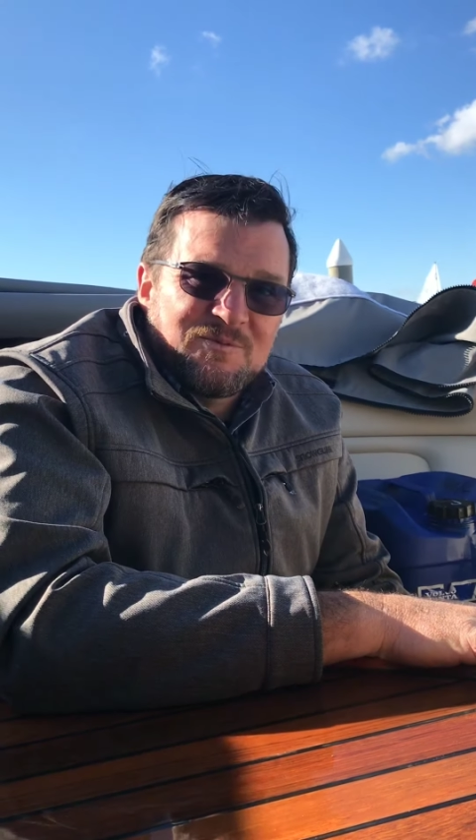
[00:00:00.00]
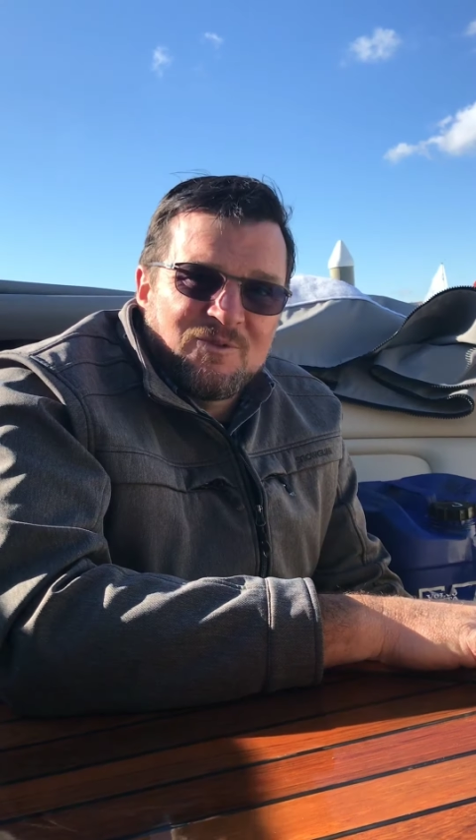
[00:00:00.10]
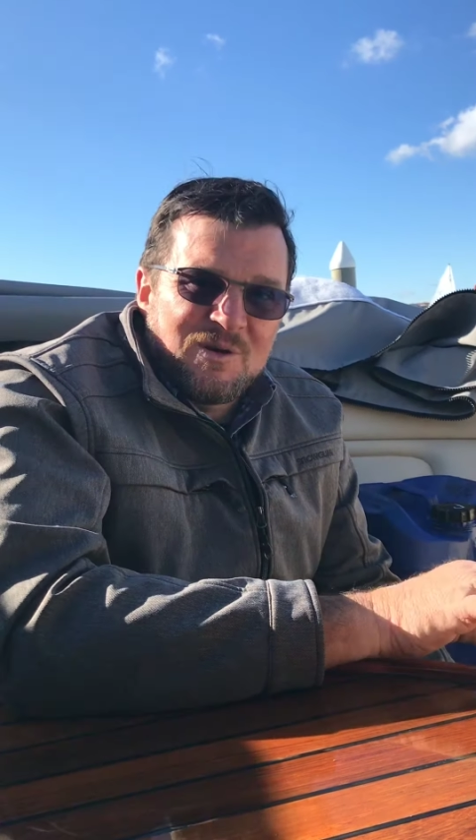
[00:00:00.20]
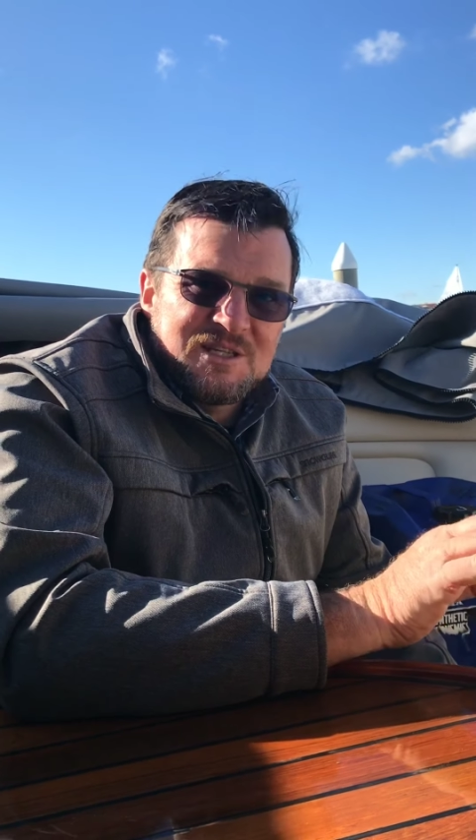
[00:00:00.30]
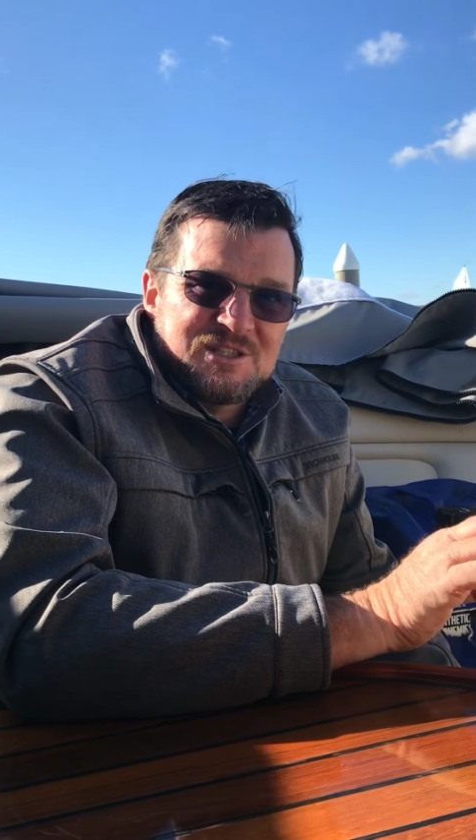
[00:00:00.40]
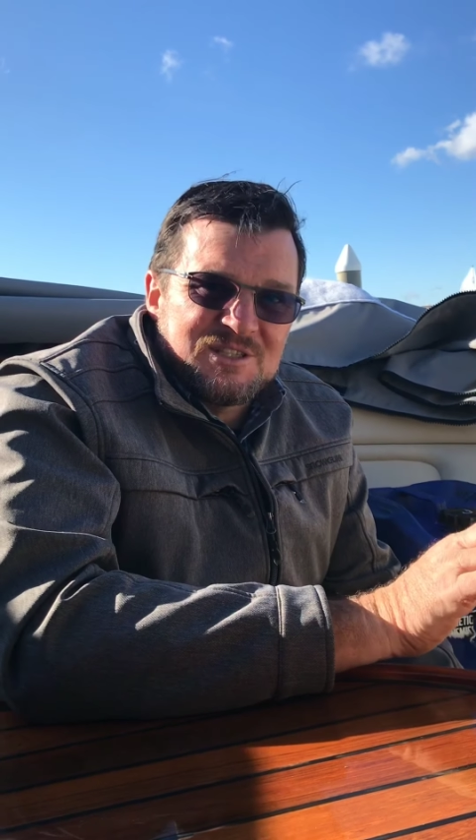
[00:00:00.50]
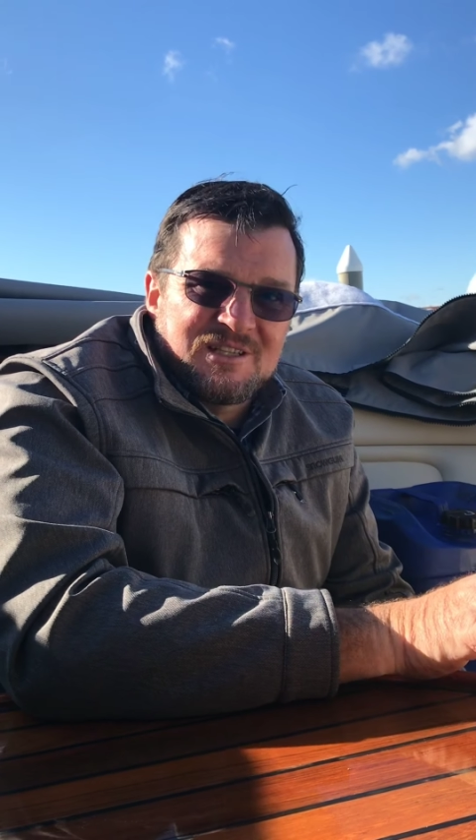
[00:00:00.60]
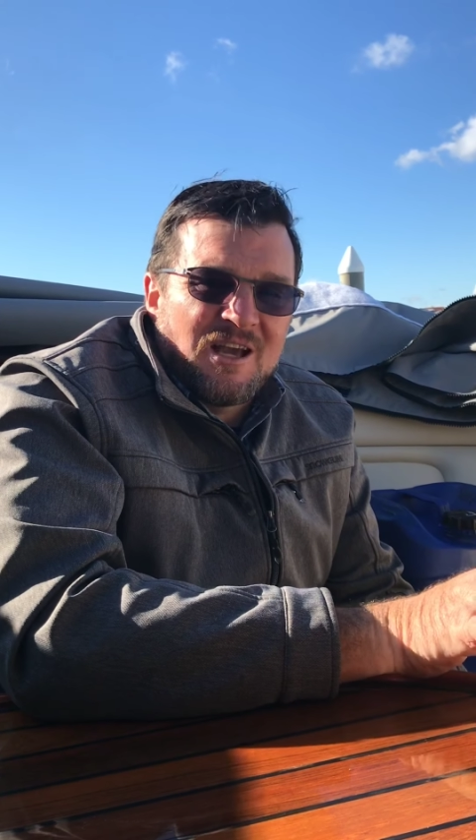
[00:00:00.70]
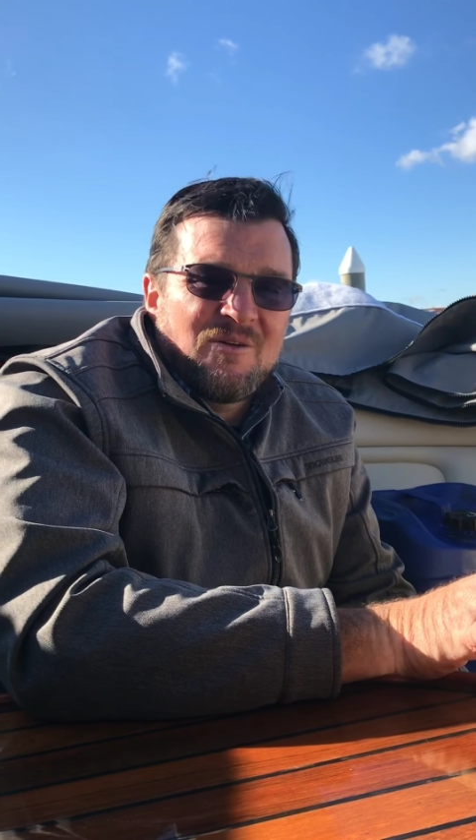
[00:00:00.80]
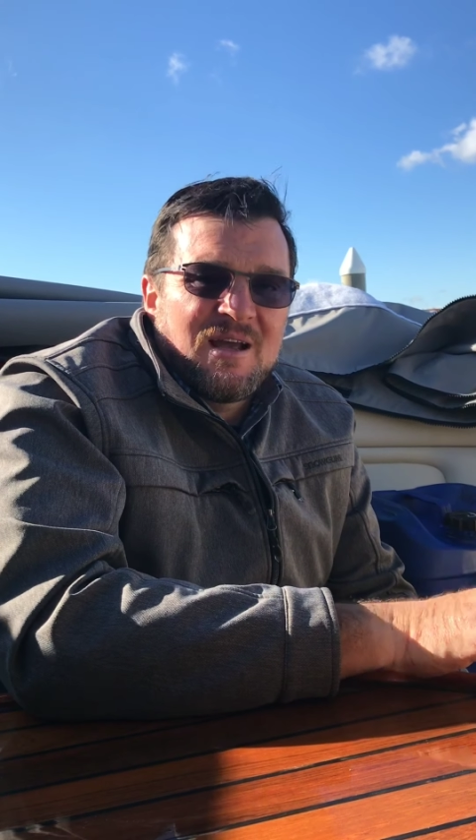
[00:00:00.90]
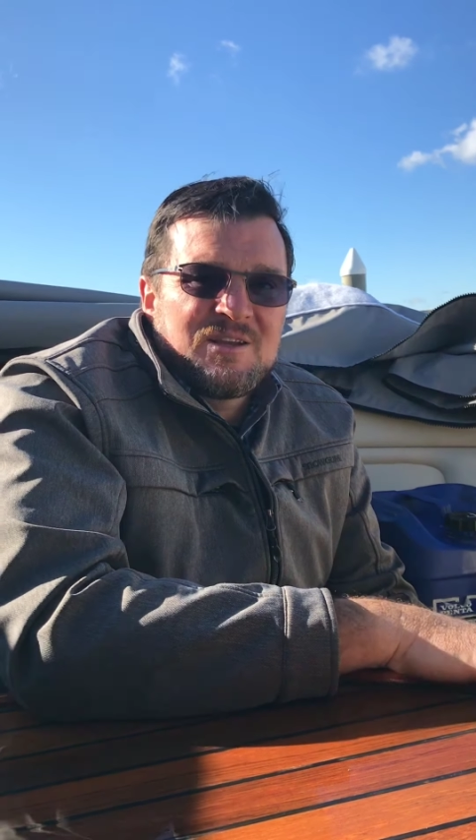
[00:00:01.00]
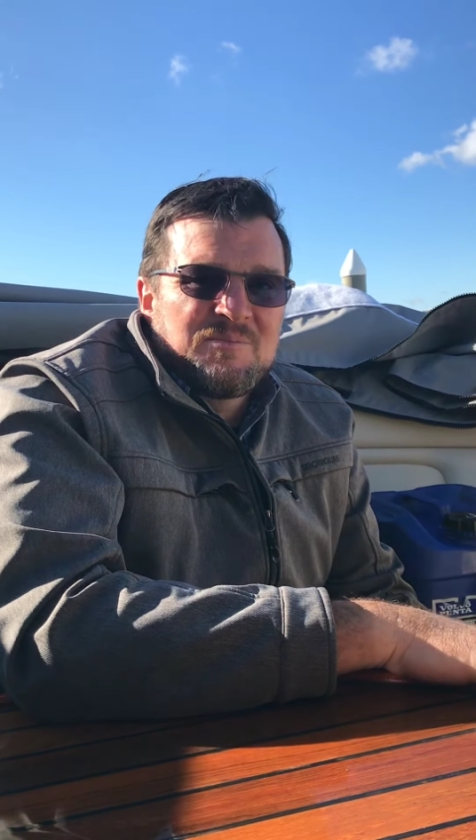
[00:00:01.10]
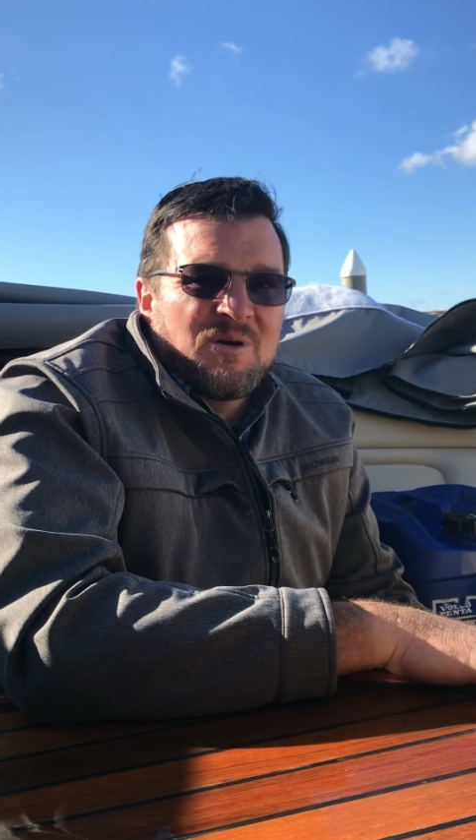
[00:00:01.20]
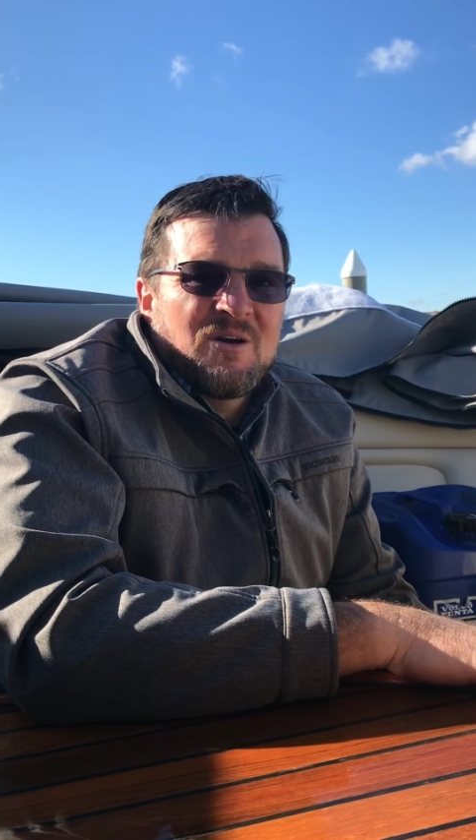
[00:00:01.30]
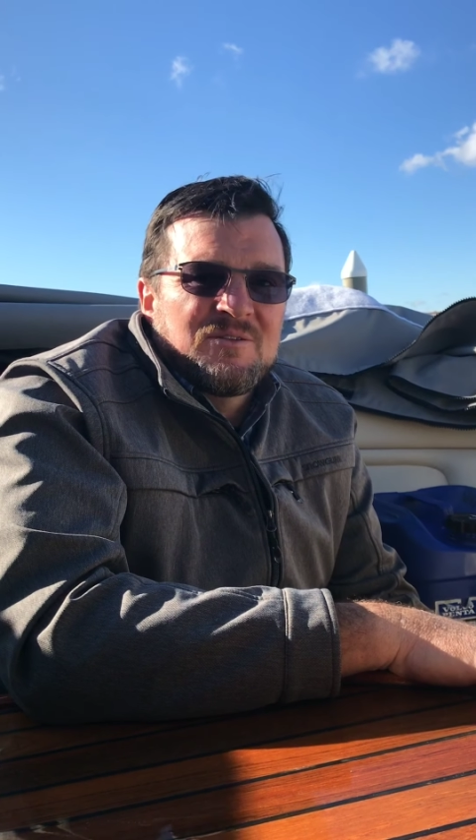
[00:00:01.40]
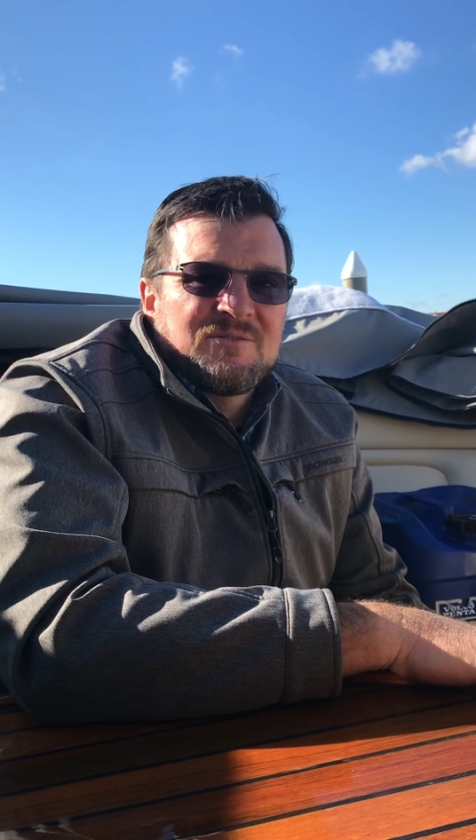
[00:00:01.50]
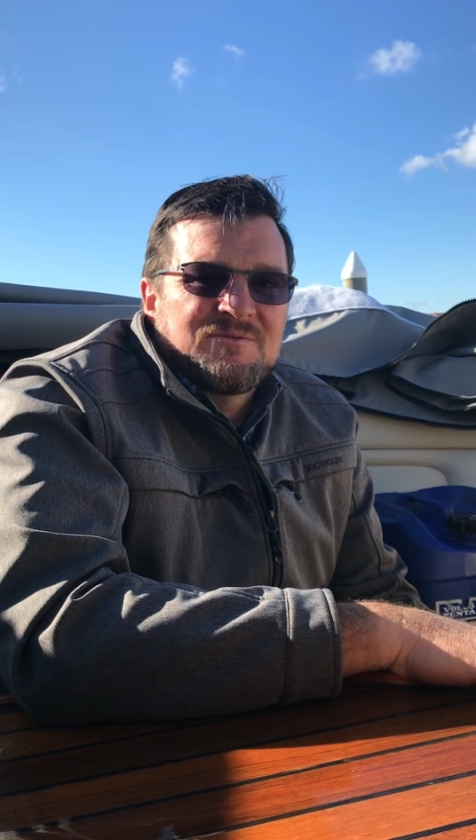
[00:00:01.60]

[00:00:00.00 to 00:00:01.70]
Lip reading: when you go out in your boat